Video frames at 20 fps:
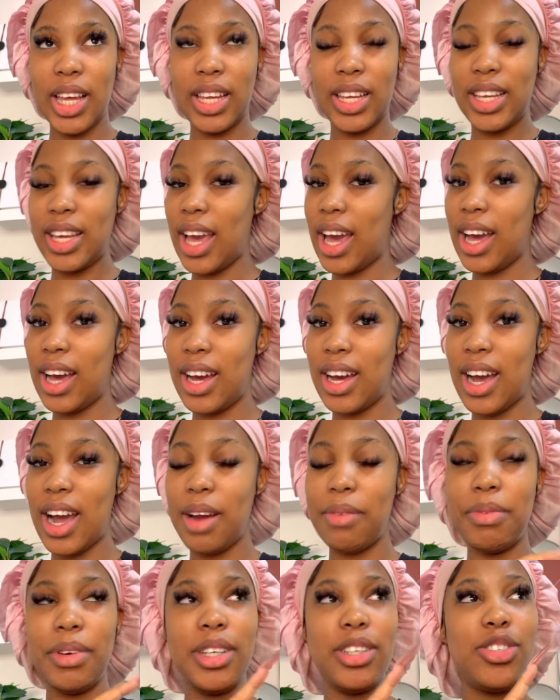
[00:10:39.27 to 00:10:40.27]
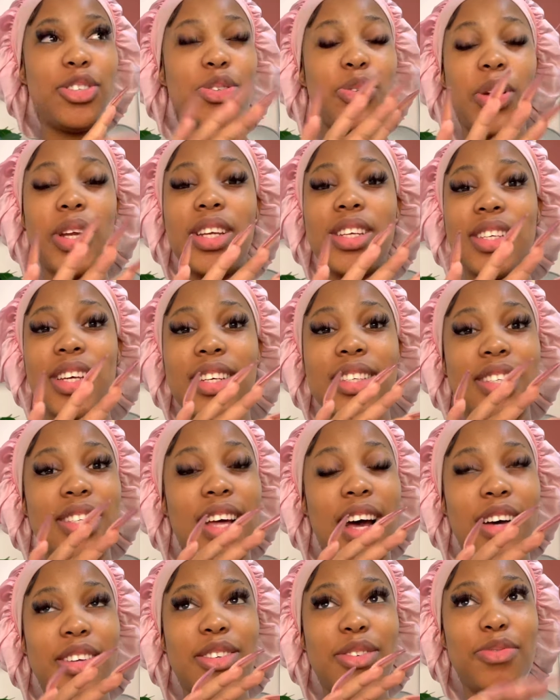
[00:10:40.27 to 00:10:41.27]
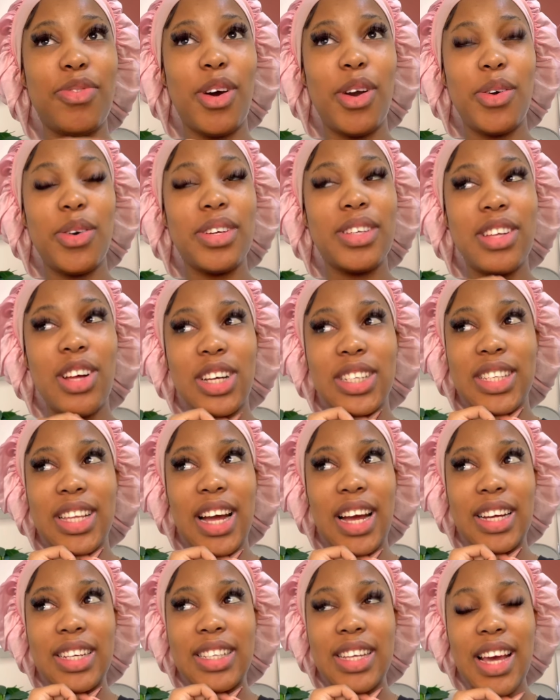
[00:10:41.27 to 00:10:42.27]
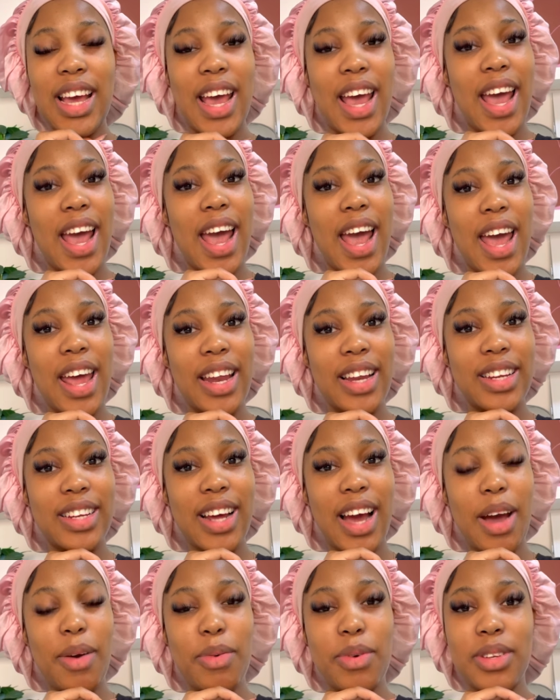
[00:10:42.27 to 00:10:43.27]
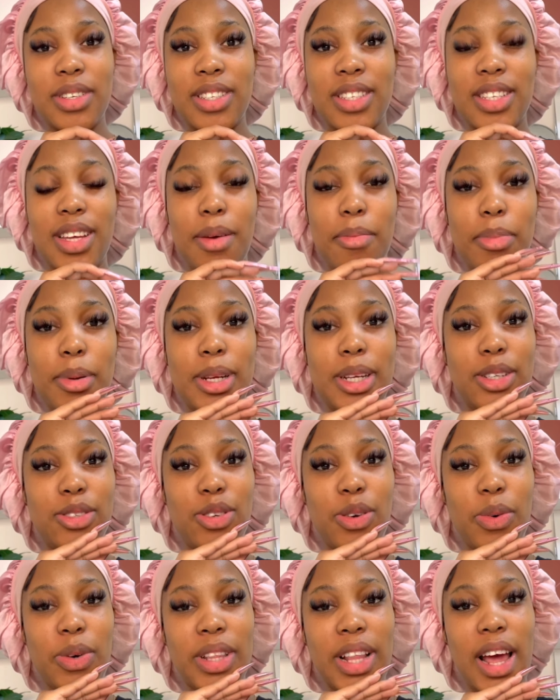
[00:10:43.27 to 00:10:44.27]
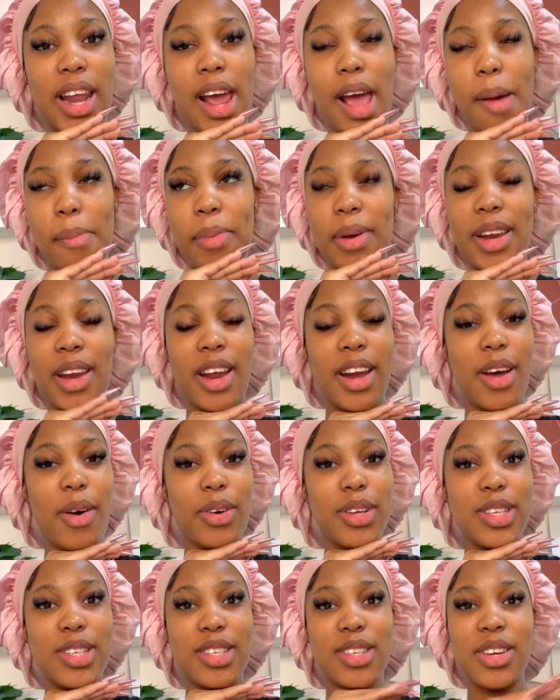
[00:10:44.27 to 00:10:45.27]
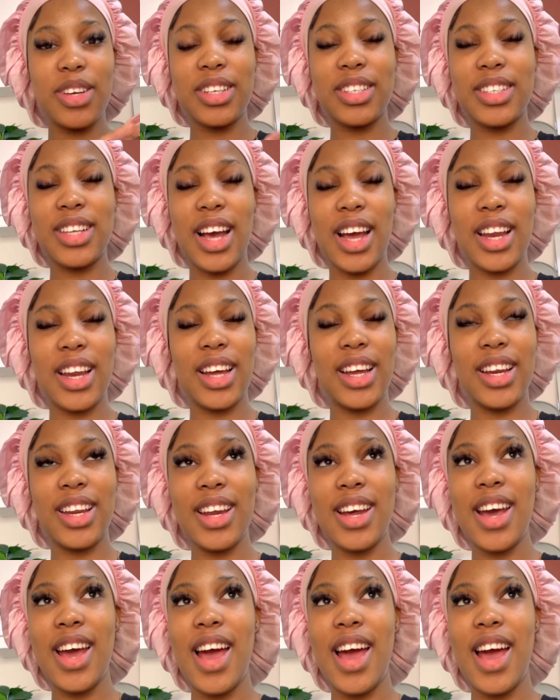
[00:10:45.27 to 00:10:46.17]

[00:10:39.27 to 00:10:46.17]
Yeah, I reached 26,000 followers last night, and I was in Palito when that happened, and I was so excited.